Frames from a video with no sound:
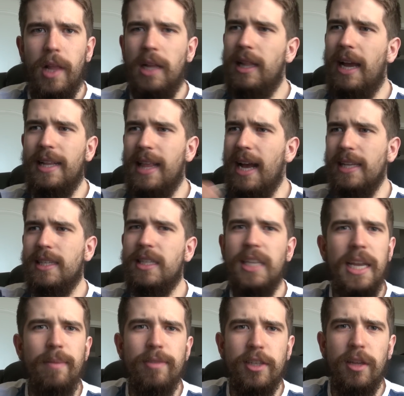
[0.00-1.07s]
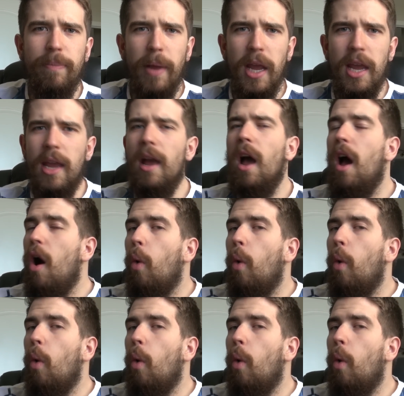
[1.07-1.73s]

Like, that seems to be